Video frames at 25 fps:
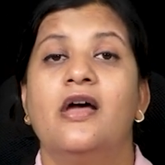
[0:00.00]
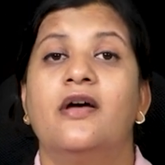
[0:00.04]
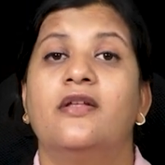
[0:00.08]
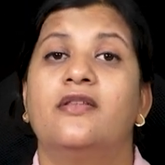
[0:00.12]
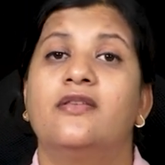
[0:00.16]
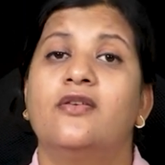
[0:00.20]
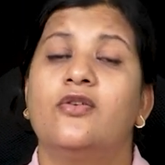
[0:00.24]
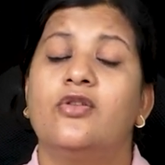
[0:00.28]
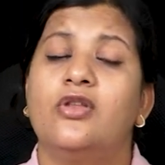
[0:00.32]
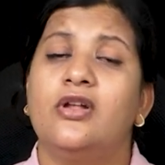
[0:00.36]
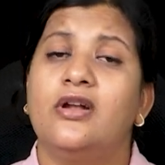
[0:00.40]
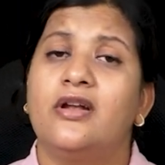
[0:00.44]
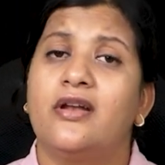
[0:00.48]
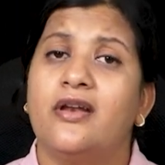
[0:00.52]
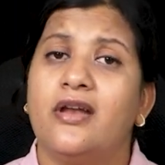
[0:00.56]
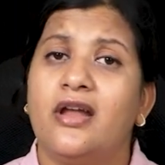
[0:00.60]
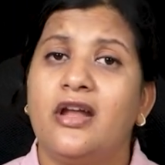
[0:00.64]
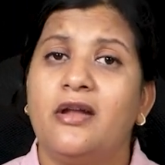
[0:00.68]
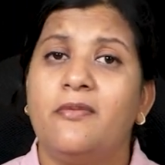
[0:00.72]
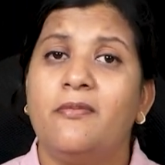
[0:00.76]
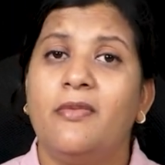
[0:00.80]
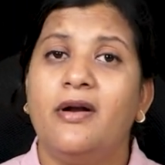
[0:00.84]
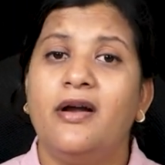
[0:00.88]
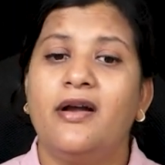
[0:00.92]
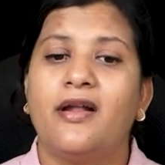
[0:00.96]
So the
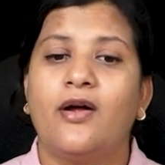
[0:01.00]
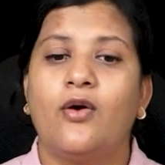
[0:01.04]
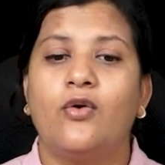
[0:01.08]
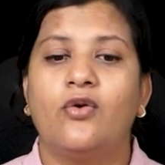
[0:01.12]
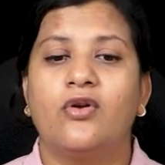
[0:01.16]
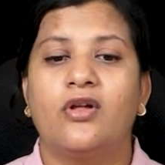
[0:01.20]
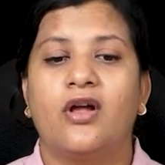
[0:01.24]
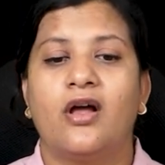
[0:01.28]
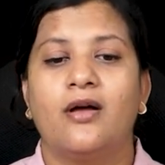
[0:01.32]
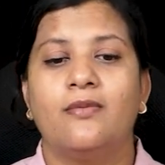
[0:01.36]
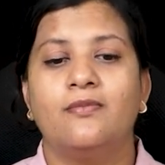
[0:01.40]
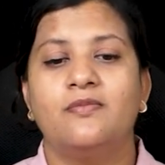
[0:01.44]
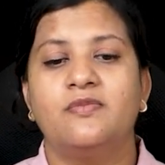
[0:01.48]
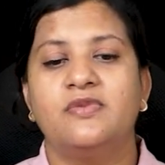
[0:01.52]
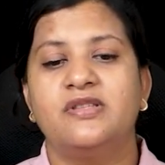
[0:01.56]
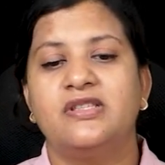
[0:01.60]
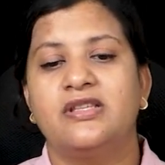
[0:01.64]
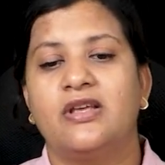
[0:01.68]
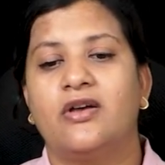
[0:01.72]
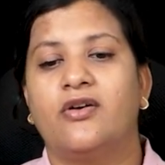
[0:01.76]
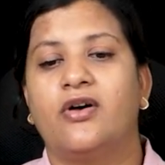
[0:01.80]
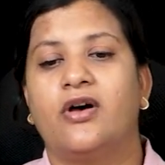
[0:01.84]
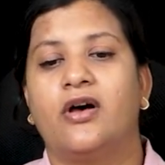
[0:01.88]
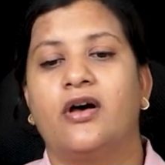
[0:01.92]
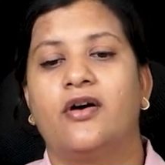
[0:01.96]
treatment outcomes
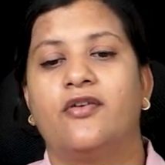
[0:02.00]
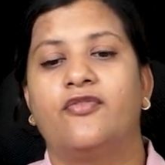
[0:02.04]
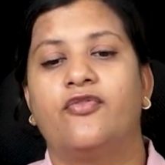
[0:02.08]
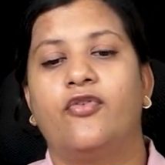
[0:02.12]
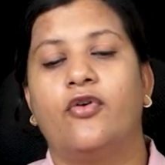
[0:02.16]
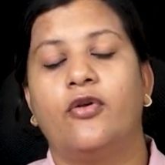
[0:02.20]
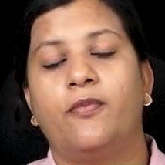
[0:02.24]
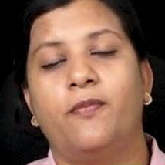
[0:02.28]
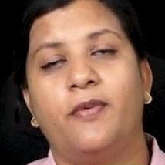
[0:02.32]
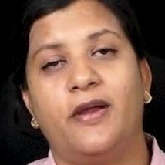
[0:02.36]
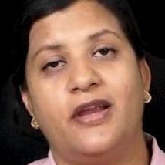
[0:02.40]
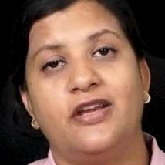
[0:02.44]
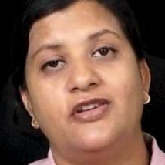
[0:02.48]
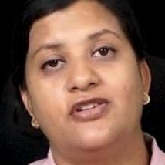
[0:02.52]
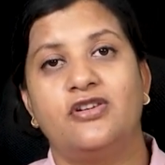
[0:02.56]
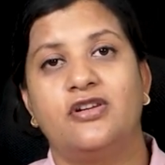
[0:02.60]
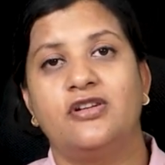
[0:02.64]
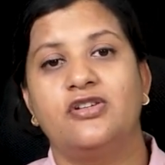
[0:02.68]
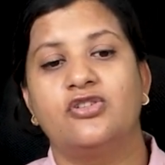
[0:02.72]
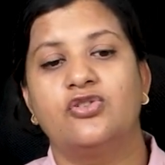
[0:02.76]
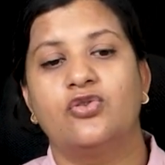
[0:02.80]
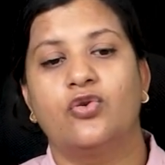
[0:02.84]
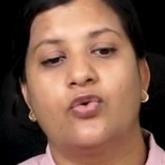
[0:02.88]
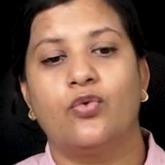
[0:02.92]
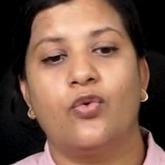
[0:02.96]
uh, for
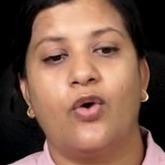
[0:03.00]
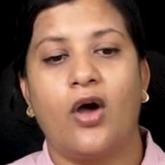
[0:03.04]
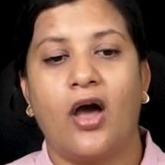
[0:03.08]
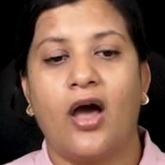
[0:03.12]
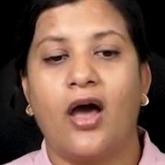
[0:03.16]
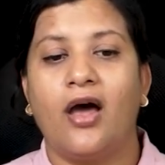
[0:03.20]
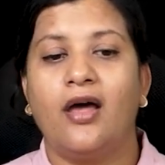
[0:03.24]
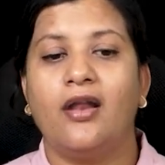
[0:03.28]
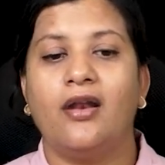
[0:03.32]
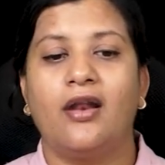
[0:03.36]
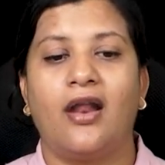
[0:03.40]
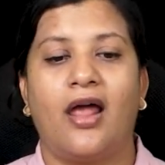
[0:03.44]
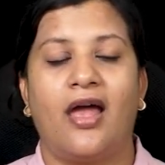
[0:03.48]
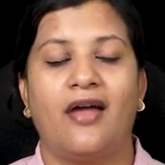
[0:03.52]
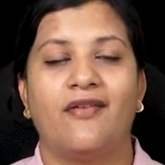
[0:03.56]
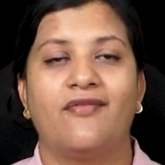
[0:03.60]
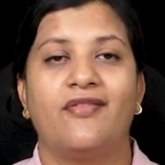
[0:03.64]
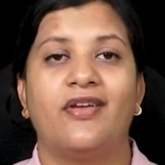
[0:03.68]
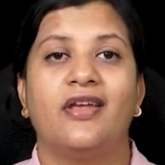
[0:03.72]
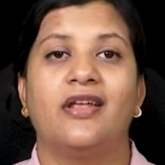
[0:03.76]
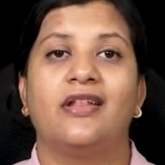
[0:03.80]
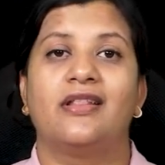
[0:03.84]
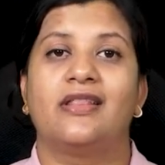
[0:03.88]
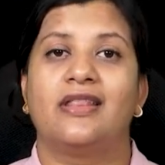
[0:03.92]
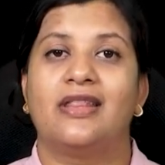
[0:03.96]
patients who are
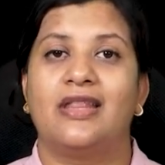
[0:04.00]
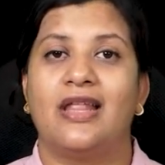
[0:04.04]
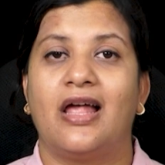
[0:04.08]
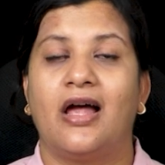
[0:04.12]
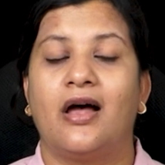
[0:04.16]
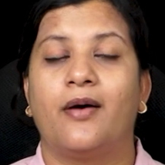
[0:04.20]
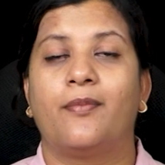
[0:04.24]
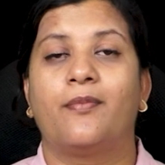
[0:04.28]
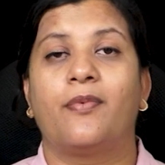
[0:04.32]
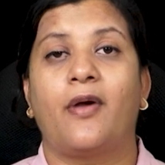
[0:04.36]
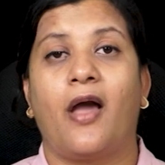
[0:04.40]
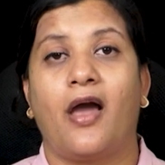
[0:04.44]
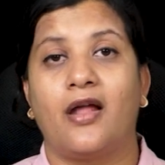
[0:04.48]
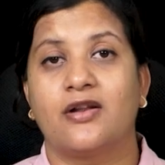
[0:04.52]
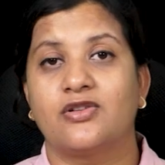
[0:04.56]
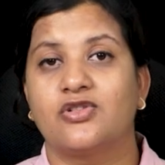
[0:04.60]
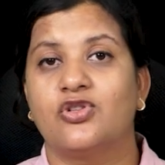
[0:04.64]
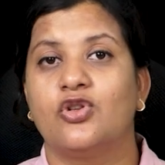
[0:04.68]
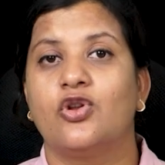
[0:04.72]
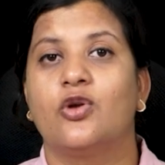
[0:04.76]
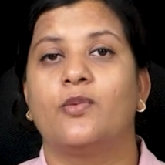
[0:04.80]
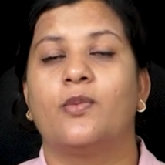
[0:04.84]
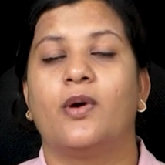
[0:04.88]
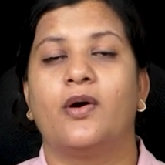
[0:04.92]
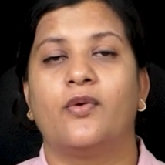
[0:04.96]
having a
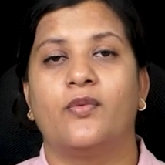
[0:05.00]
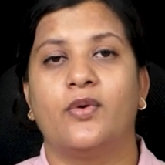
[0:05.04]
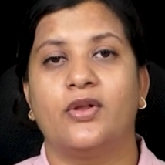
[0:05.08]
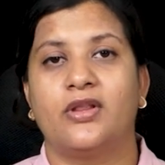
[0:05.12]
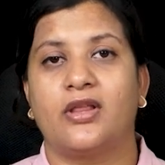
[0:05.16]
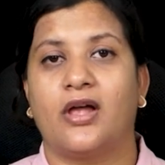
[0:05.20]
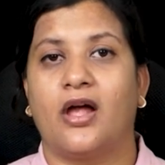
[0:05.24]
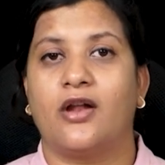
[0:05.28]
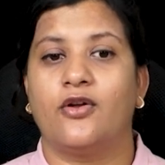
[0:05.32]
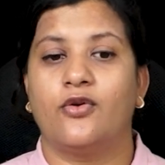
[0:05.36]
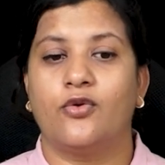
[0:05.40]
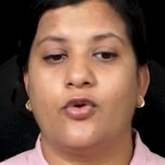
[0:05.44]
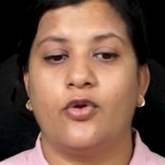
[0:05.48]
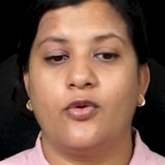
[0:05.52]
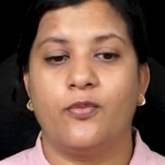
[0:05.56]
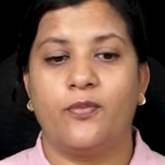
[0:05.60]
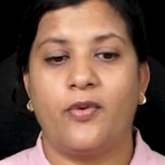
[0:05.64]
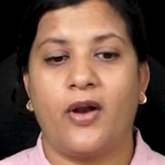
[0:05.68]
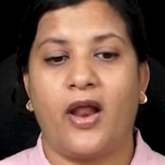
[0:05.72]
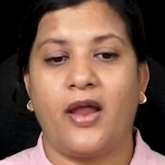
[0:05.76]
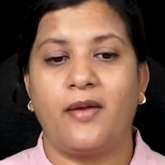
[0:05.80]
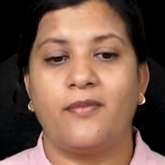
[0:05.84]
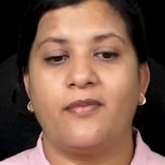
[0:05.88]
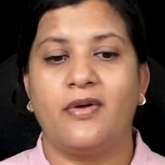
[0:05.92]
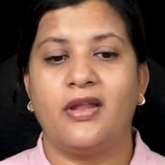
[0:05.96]
carcinoma with unknown
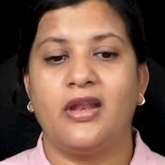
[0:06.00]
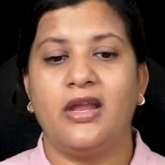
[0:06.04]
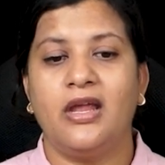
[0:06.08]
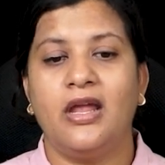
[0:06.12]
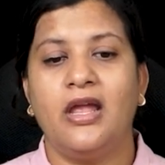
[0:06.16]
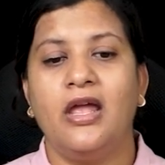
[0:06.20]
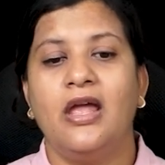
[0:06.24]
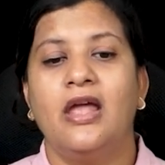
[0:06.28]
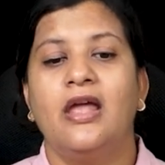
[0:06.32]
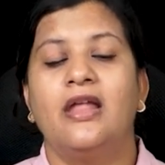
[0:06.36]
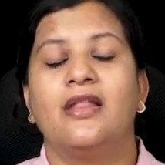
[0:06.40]
primary,